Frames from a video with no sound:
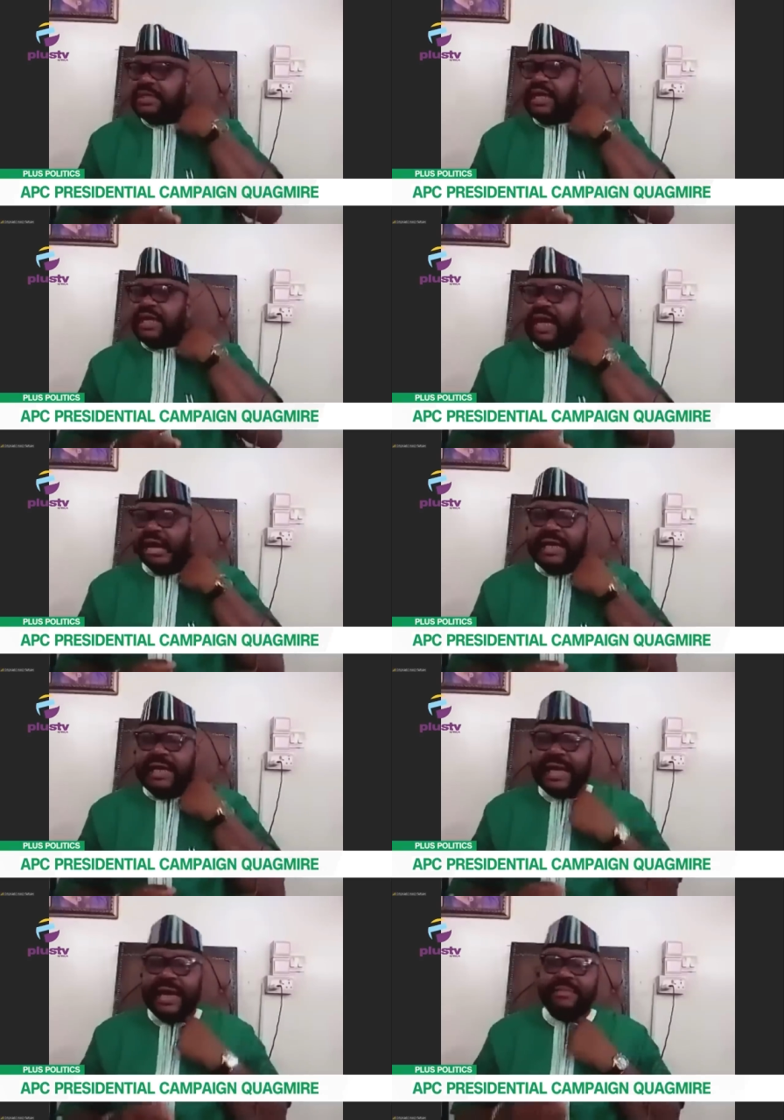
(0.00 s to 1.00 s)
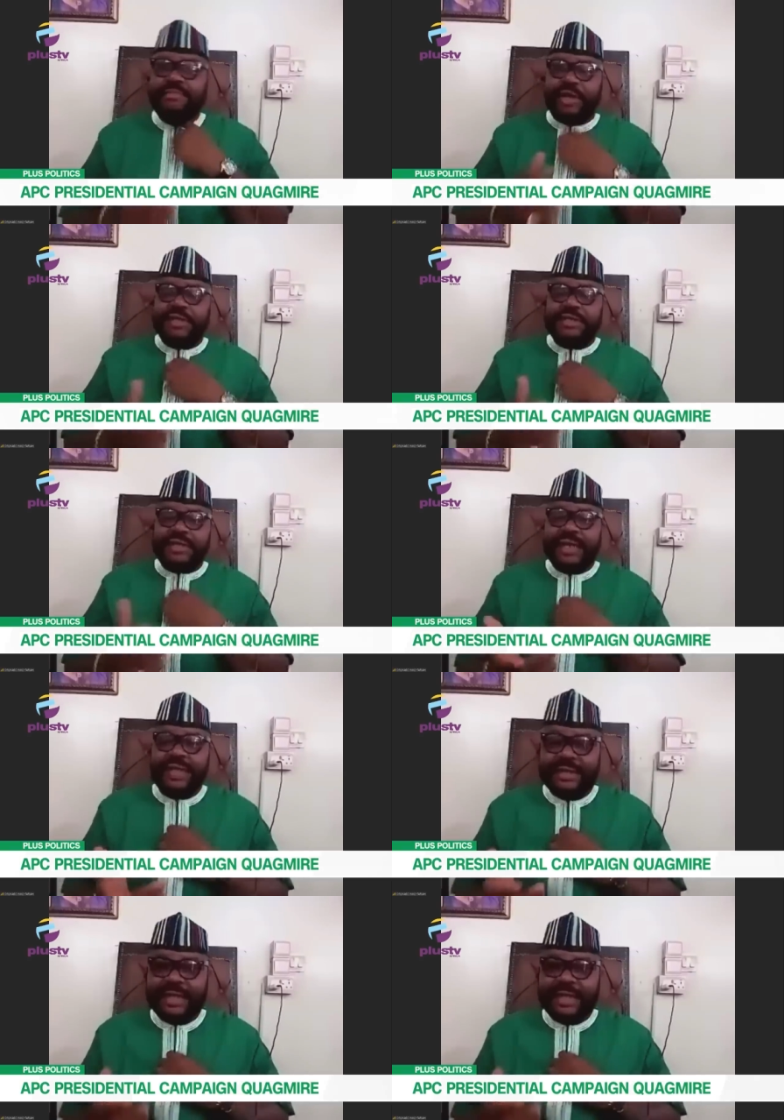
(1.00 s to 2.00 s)
and I can bolster that
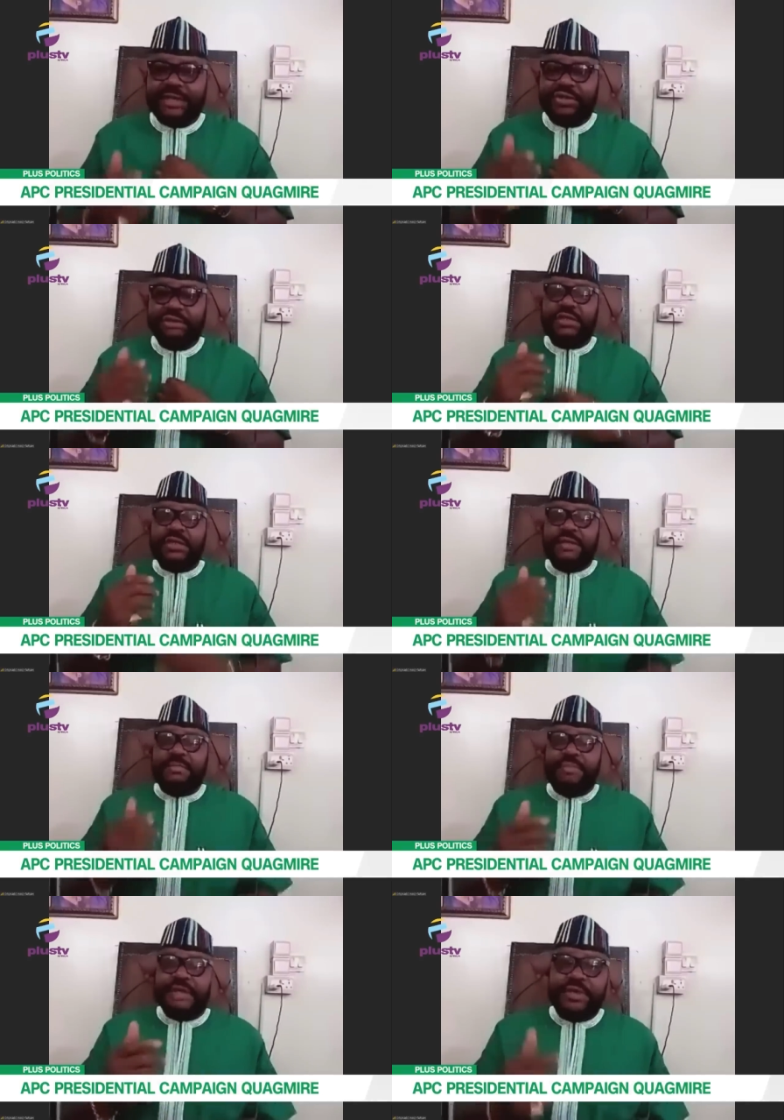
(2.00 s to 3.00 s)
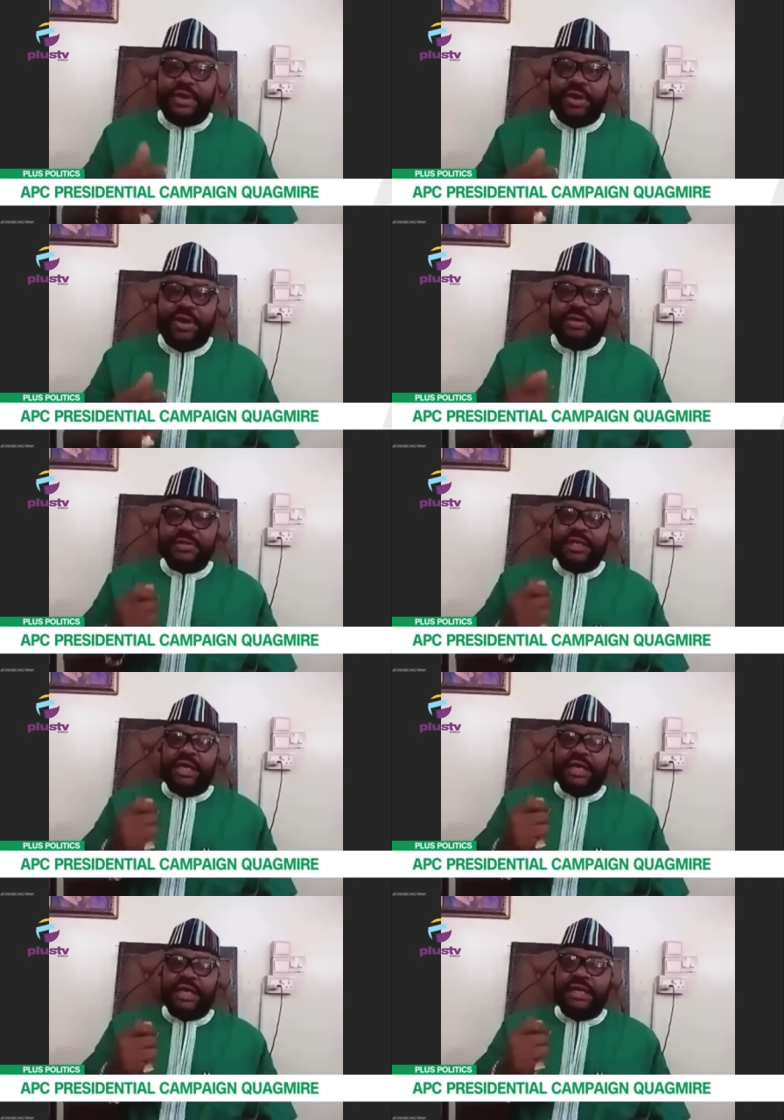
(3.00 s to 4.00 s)
assertion based on
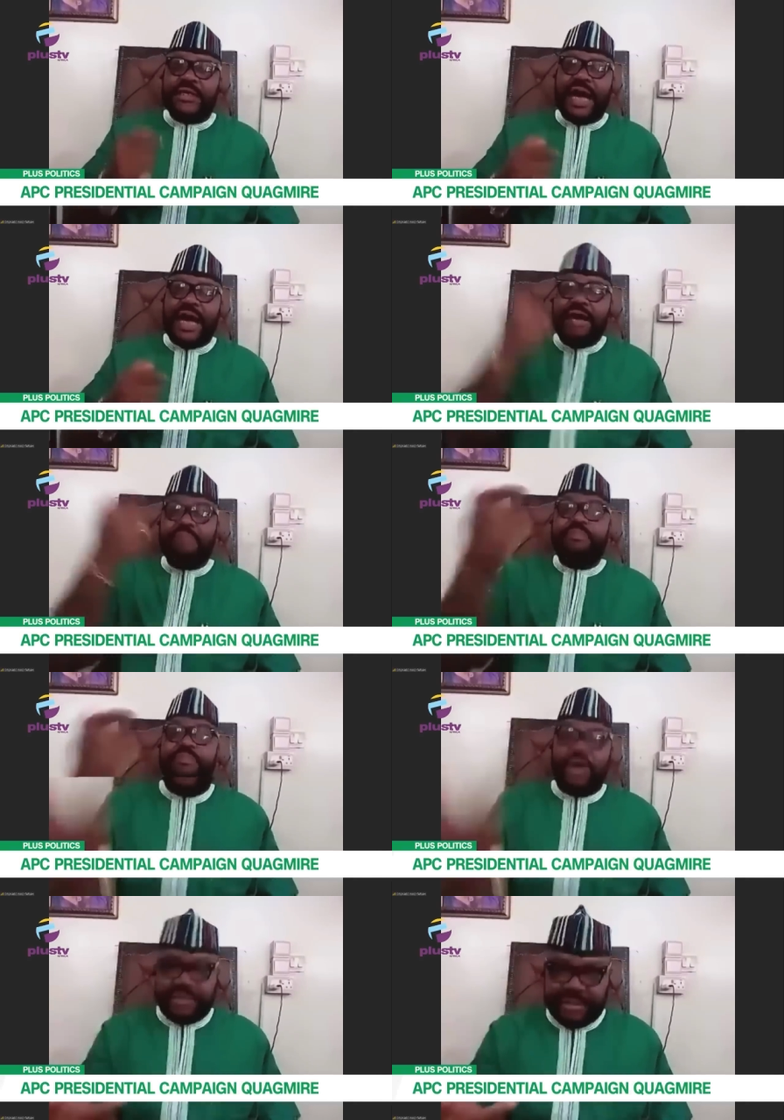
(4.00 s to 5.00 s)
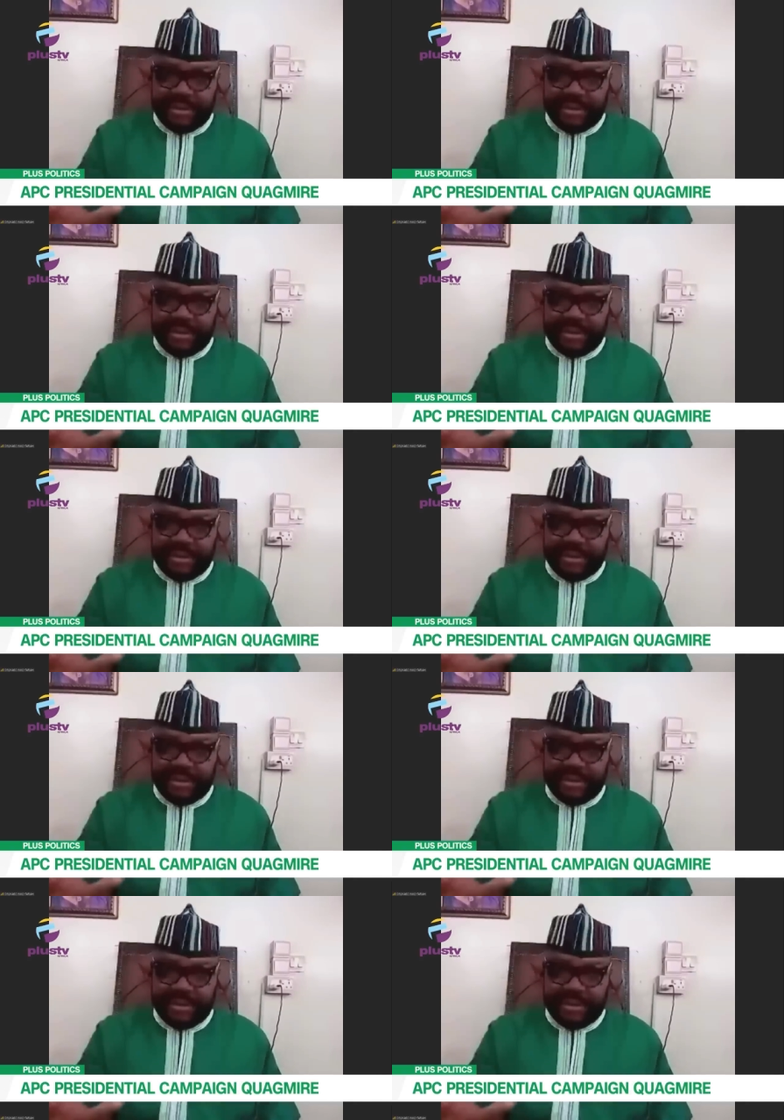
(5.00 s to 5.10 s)
his outburst